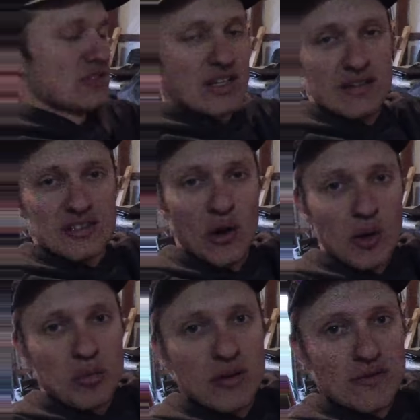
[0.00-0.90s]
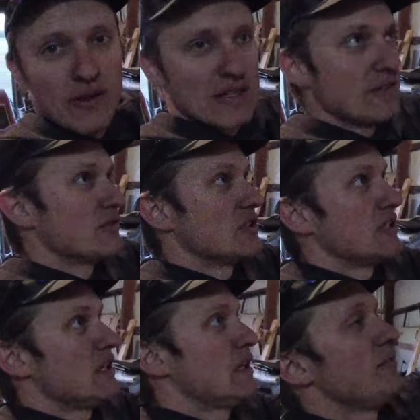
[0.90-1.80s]
So it's like a tarp,
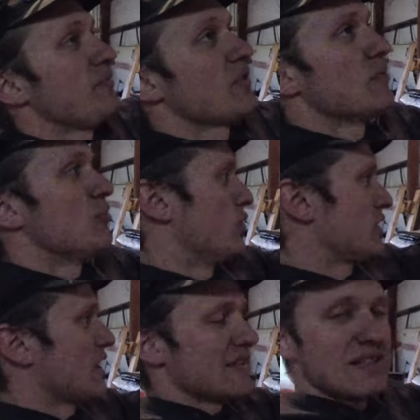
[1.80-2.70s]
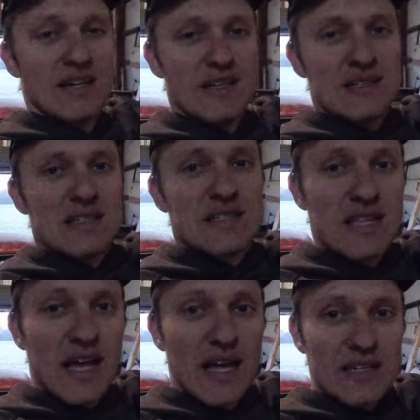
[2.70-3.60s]
effectively. But what that does is
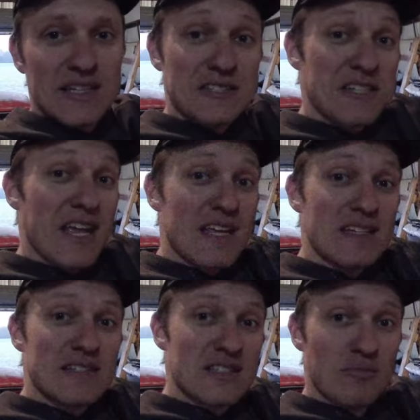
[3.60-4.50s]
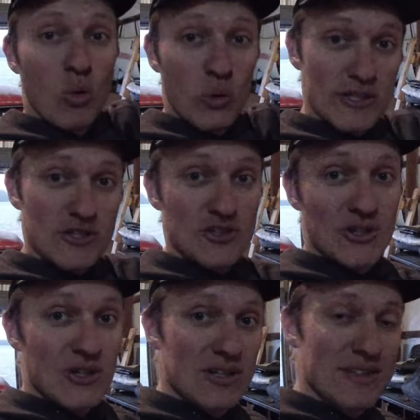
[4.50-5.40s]
that contains the
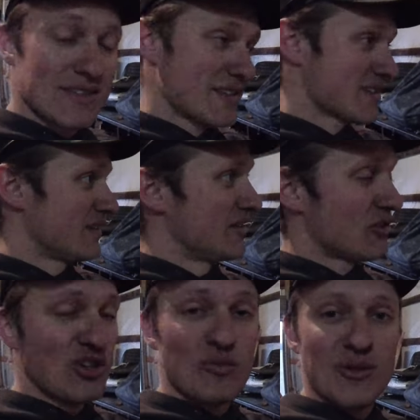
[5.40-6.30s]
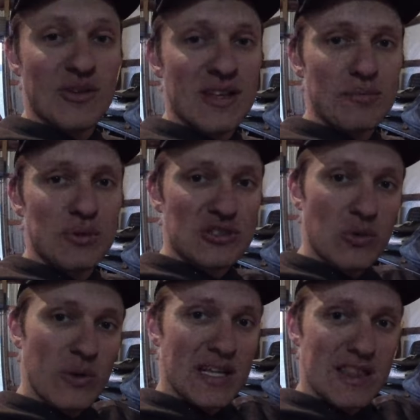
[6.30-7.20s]
moisture that's going to accumulate
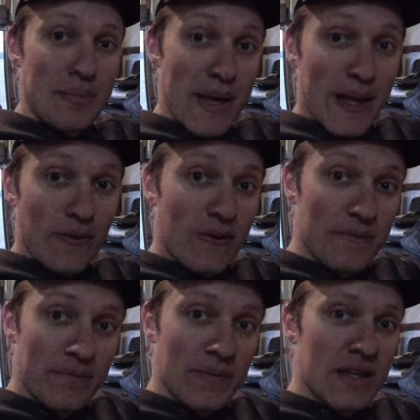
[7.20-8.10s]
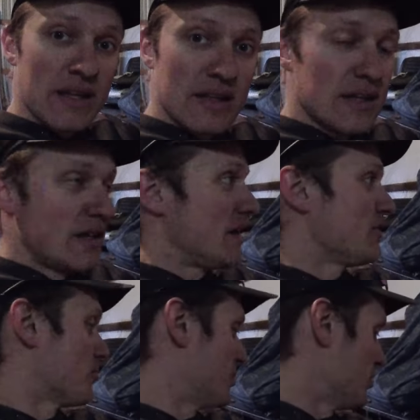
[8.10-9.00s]
between the metal
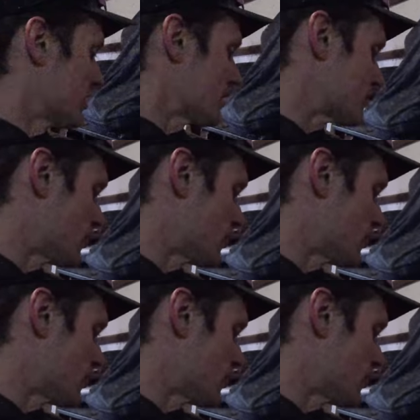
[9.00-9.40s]
and your building.